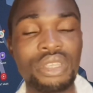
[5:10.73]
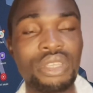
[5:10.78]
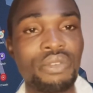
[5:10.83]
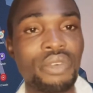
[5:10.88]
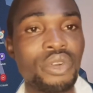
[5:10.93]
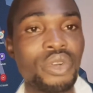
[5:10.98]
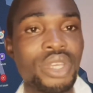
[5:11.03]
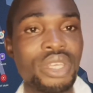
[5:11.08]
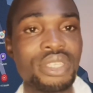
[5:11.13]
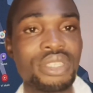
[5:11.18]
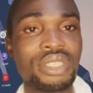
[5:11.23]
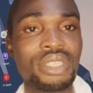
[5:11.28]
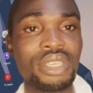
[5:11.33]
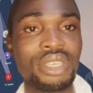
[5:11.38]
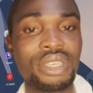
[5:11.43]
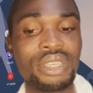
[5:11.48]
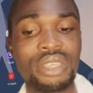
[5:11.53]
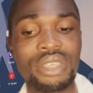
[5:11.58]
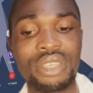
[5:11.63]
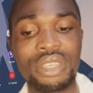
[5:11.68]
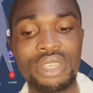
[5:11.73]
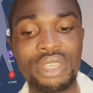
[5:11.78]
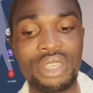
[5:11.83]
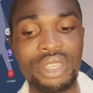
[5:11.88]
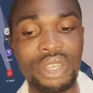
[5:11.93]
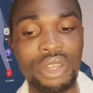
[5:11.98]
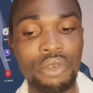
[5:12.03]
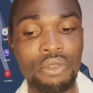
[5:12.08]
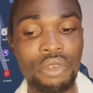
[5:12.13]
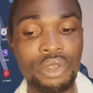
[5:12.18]
Very easy.
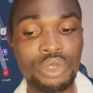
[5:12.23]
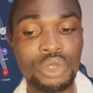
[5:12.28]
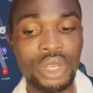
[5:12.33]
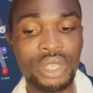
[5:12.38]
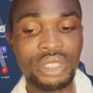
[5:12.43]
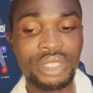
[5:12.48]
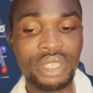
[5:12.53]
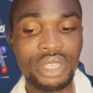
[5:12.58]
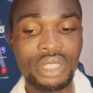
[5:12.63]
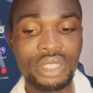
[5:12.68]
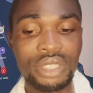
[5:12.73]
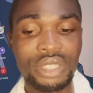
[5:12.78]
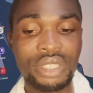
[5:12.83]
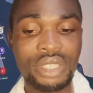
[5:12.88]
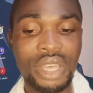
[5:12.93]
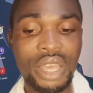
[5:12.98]
Of course, you can see it.